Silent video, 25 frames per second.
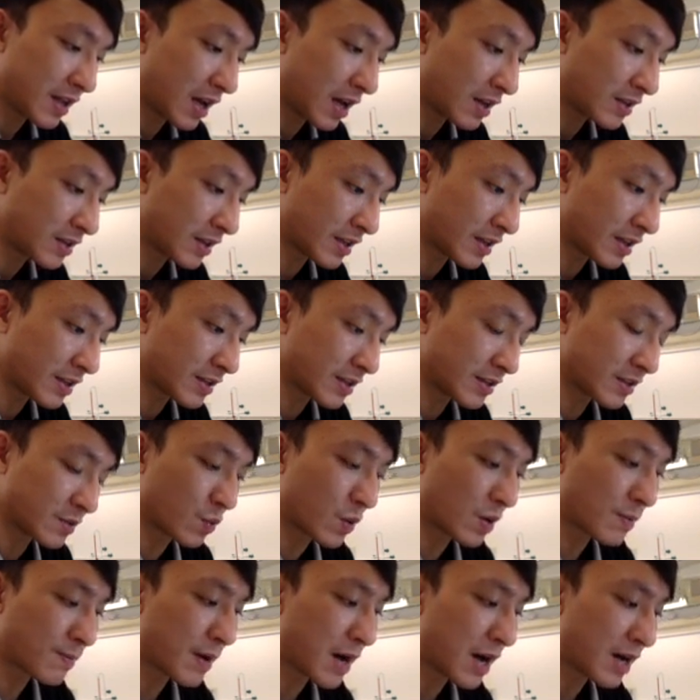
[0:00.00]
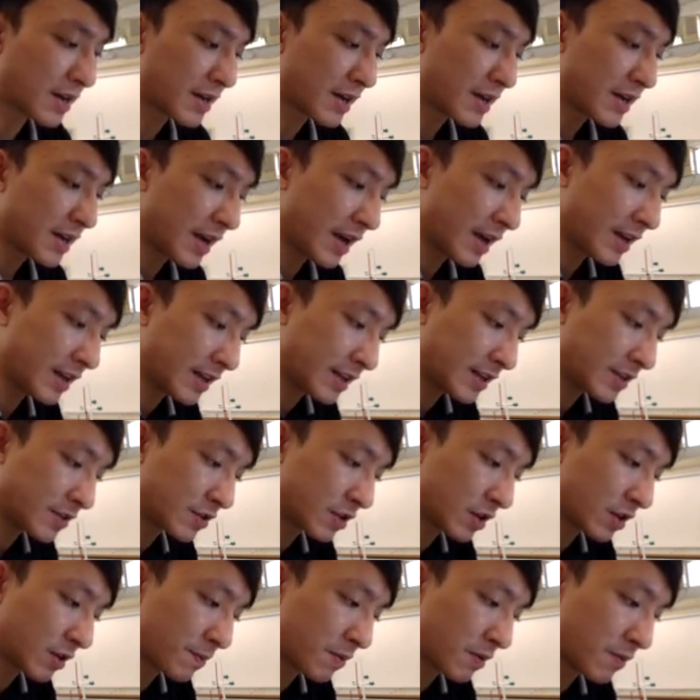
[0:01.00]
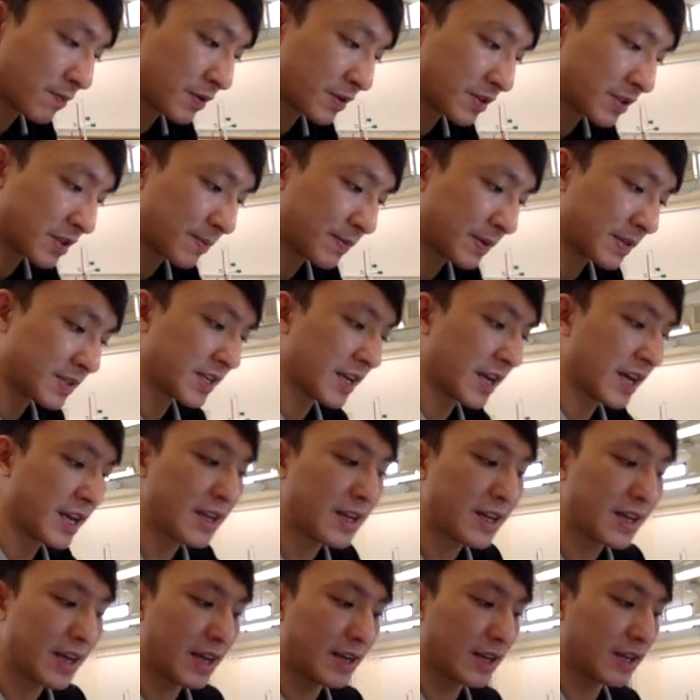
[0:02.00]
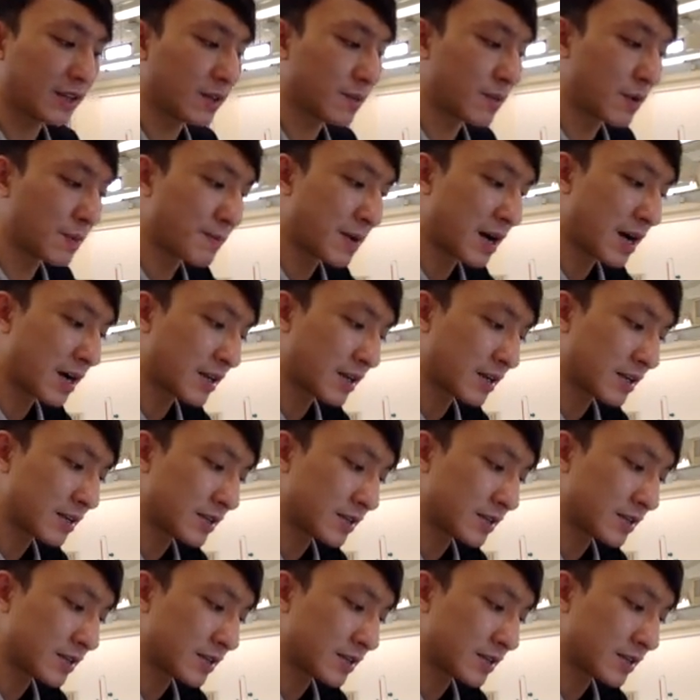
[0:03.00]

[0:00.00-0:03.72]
I think it is 1 mark, and insoluble precipitate, another 1 mark.